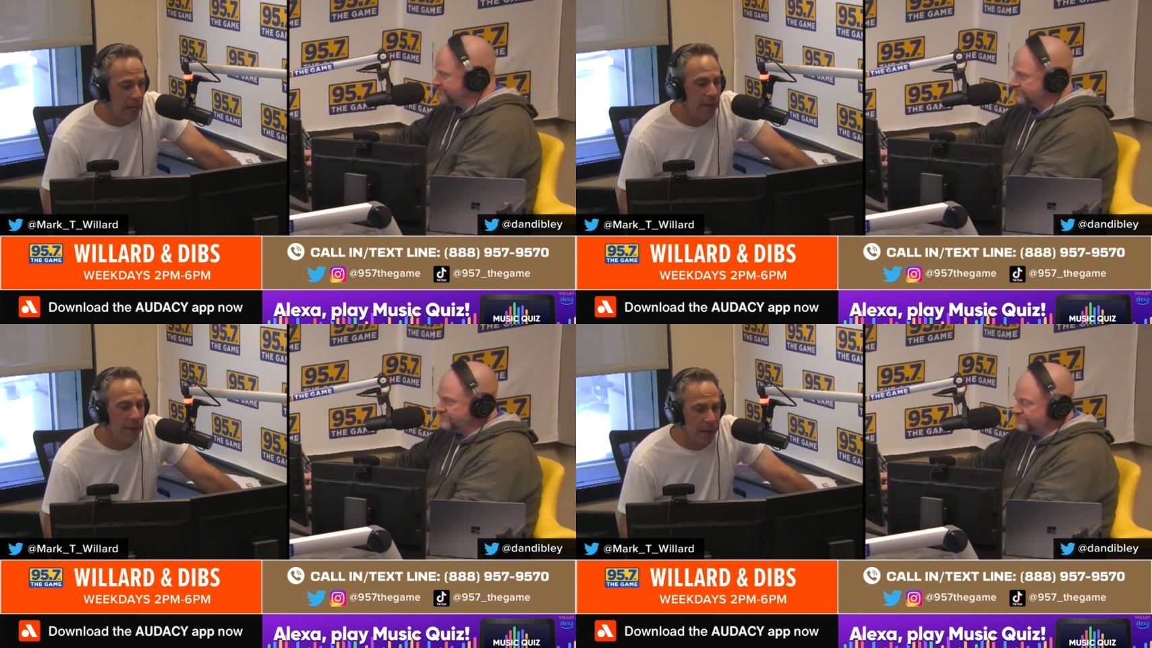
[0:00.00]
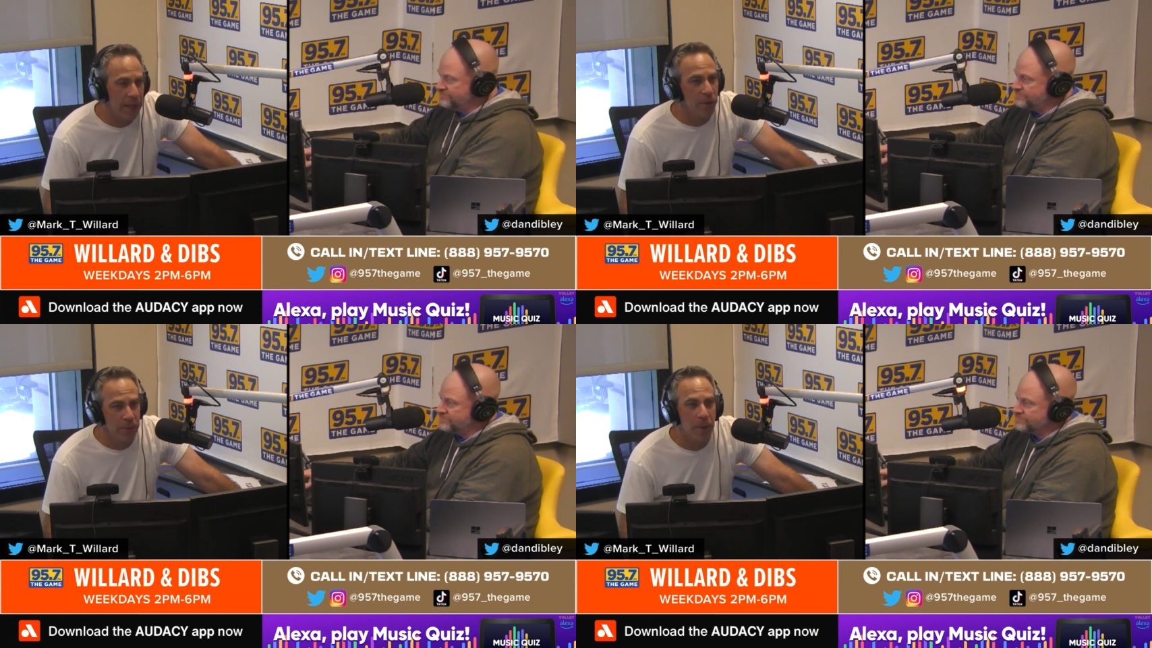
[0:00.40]
Speaker 1: And then
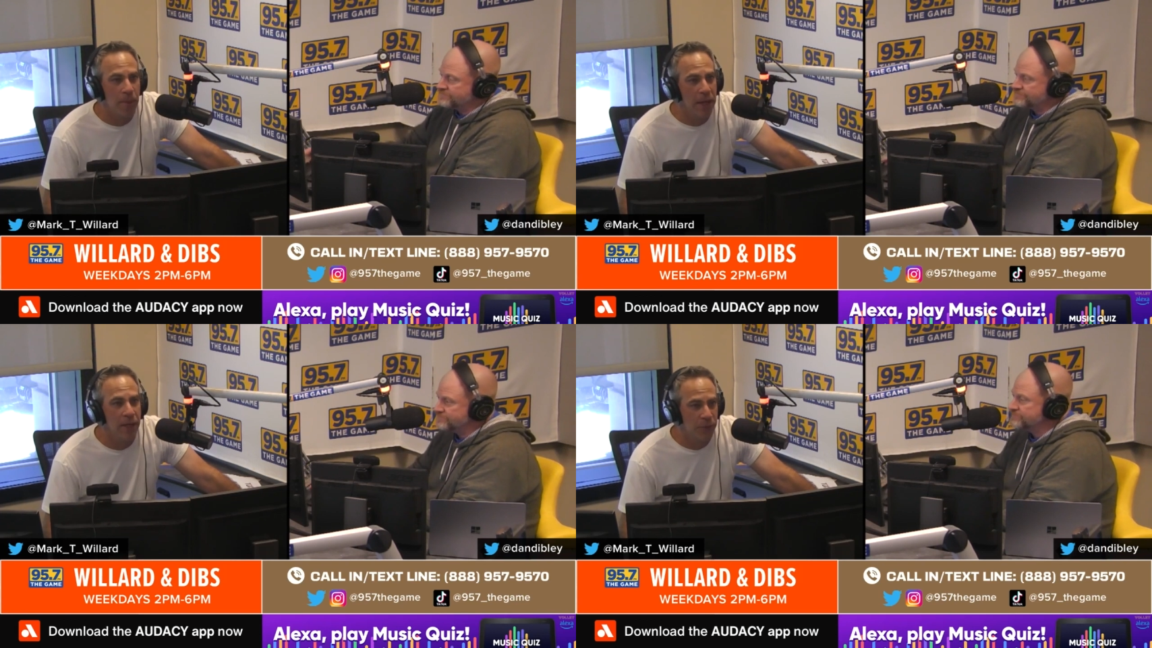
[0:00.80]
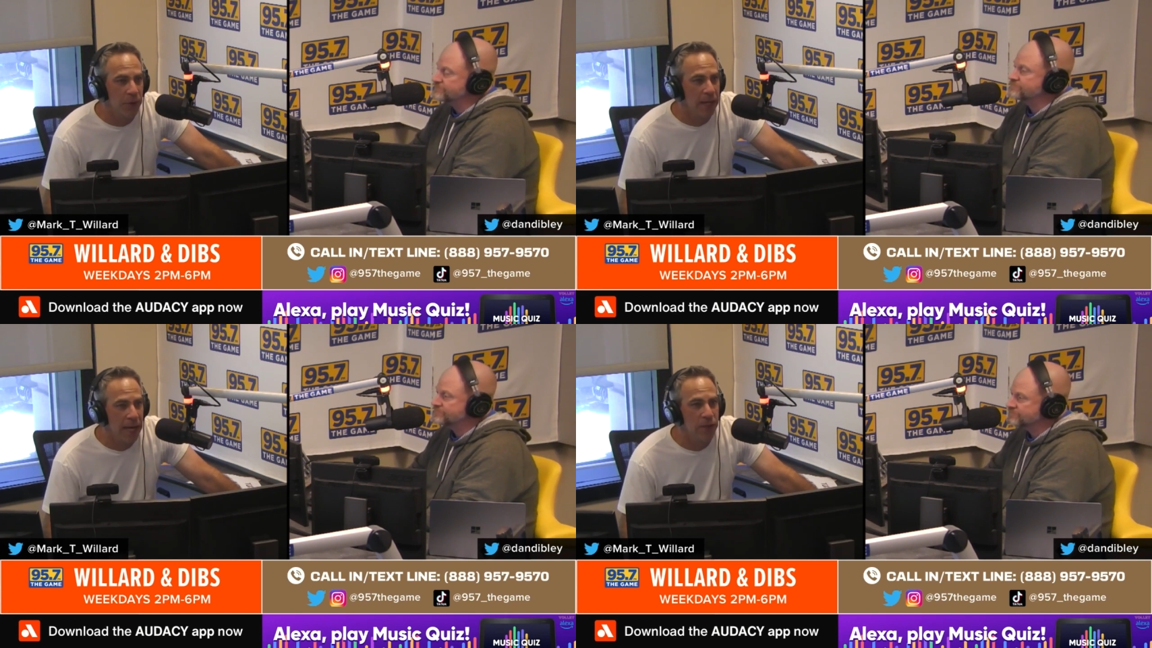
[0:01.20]
he'll be a pending
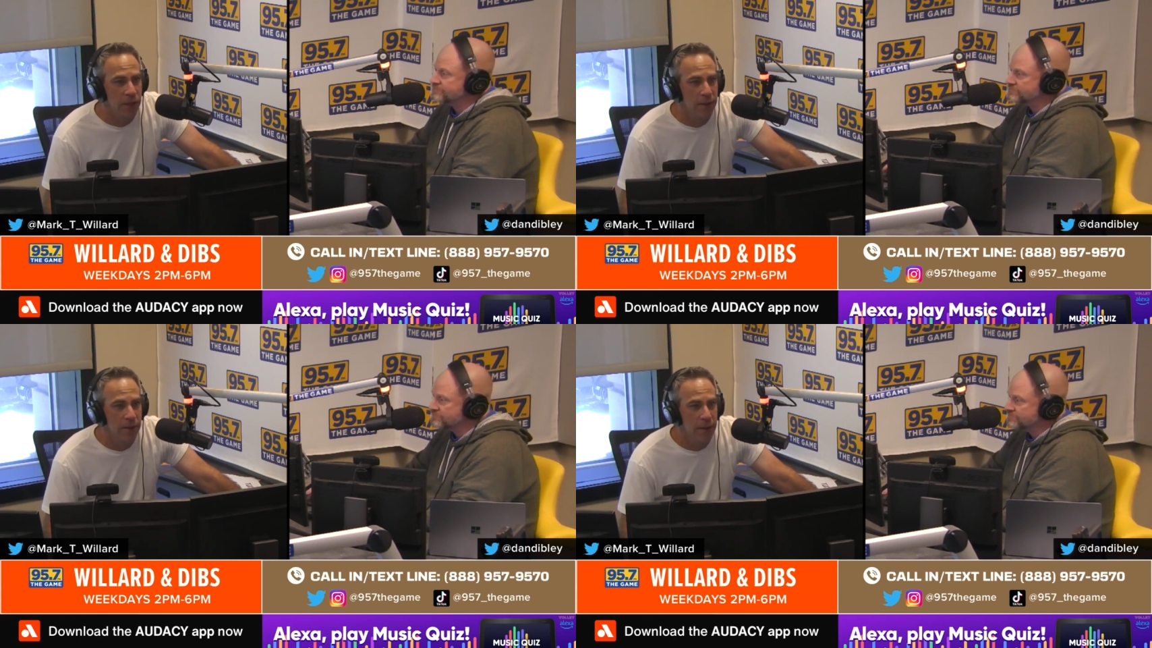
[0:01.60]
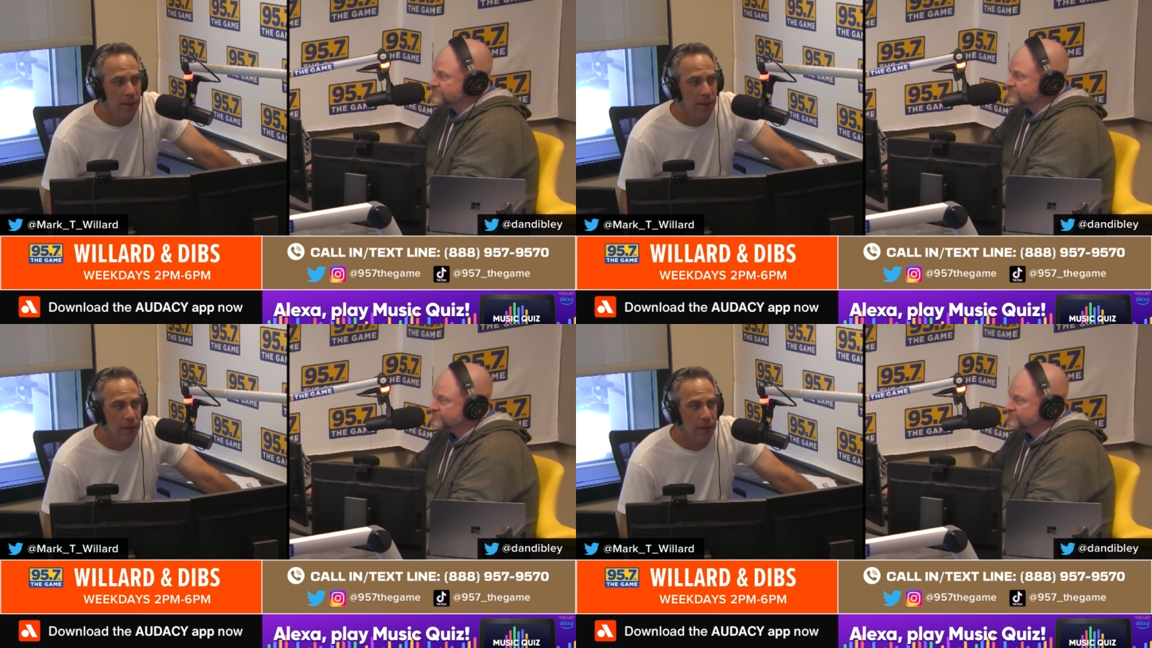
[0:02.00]
free agent.